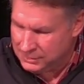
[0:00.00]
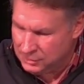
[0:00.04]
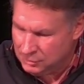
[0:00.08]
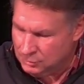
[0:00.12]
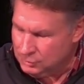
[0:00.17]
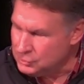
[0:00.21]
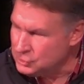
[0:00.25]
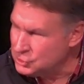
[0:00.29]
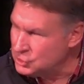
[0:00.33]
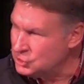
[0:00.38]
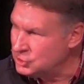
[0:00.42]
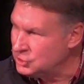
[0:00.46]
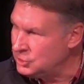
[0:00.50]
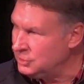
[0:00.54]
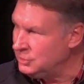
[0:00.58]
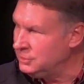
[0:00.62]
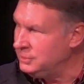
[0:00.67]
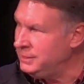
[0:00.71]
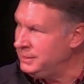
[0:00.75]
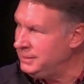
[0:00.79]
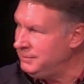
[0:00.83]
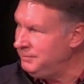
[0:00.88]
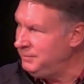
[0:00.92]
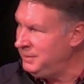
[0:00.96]
you will
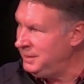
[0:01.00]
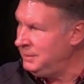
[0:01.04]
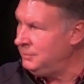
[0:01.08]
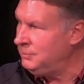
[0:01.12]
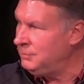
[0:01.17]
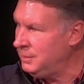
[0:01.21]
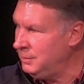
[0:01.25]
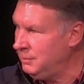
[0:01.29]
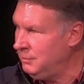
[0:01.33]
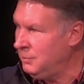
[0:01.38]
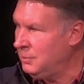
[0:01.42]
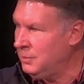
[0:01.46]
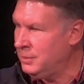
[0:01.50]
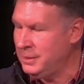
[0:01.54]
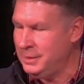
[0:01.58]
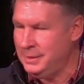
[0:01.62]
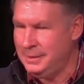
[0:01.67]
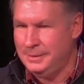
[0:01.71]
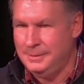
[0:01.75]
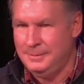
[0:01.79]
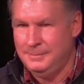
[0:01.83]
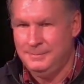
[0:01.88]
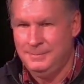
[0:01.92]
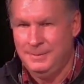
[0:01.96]
surely be
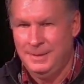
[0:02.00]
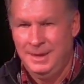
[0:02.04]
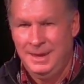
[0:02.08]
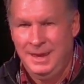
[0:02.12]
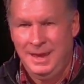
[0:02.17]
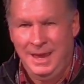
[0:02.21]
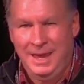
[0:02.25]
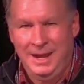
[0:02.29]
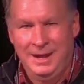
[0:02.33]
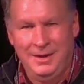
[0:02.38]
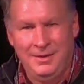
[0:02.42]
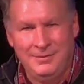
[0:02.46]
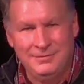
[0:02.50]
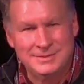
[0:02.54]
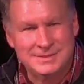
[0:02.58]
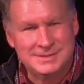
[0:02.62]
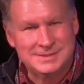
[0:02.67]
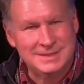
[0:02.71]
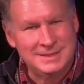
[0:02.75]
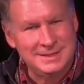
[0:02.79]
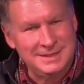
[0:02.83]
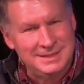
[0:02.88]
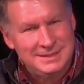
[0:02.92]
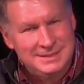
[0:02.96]
rewarded. And all of a
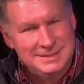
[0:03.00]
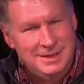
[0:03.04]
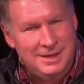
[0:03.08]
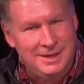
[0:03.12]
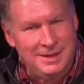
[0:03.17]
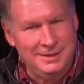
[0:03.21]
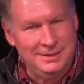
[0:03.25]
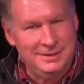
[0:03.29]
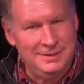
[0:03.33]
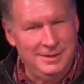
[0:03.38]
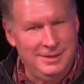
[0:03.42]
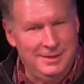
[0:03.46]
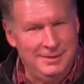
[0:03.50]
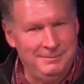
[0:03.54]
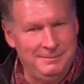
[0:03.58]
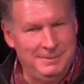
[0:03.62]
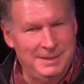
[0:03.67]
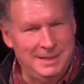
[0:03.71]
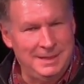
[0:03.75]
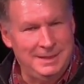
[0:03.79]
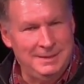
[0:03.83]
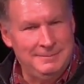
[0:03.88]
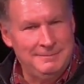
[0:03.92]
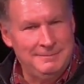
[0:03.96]
sudden it dawned on me.